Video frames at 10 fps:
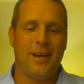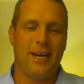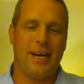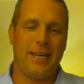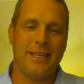
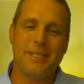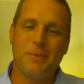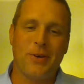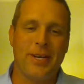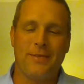At this
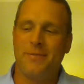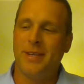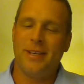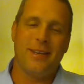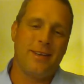point,
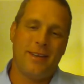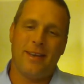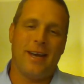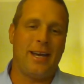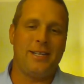
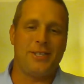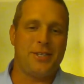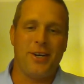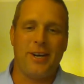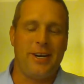I just
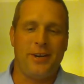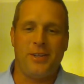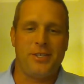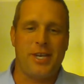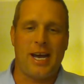turned it into the
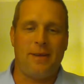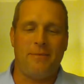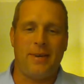shop.